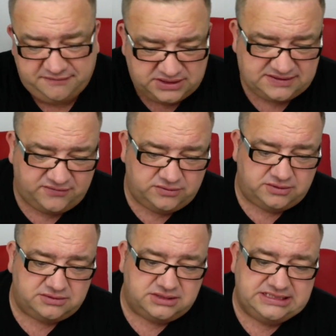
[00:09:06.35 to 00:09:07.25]
Let's have a look.
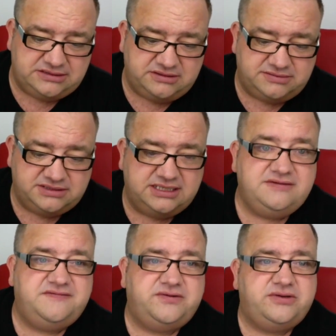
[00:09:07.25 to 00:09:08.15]
What day does Christmas
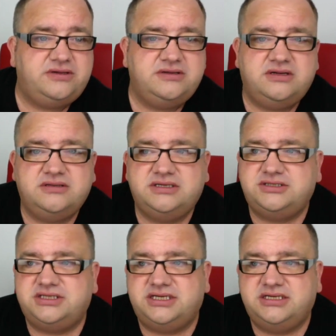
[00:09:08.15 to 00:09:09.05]
Eve fall on
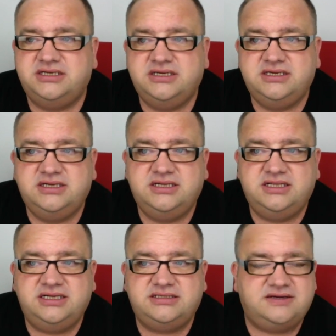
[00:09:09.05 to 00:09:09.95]
this year?
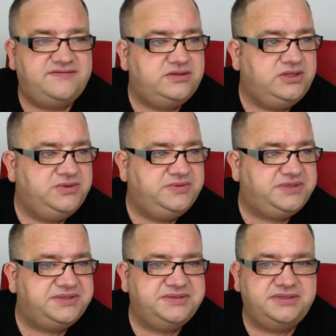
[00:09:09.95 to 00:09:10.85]
Let's have a
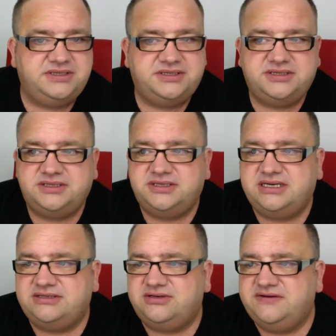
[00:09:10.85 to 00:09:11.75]
look.
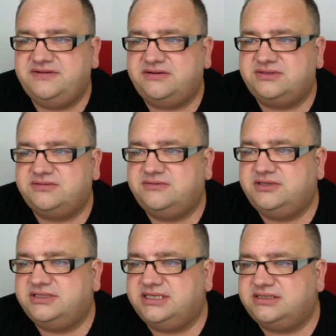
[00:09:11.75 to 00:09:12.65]
I don't even know how to
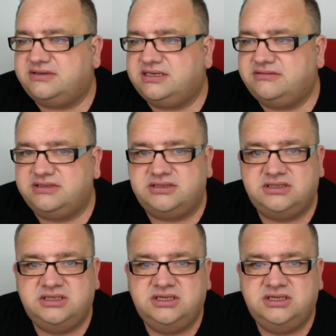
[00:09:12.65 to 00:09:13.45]
work this. Right, here we go.